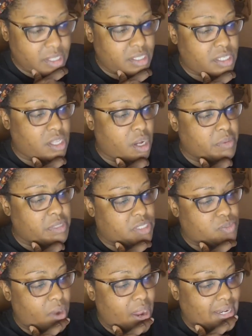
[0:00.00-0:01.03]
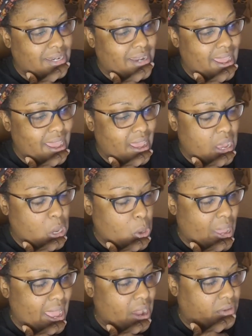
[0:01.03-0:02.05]
disturbances right
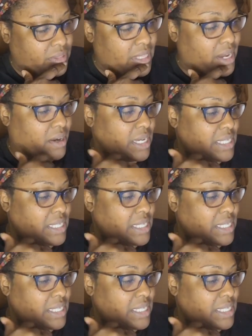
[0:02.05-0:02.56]
now out there.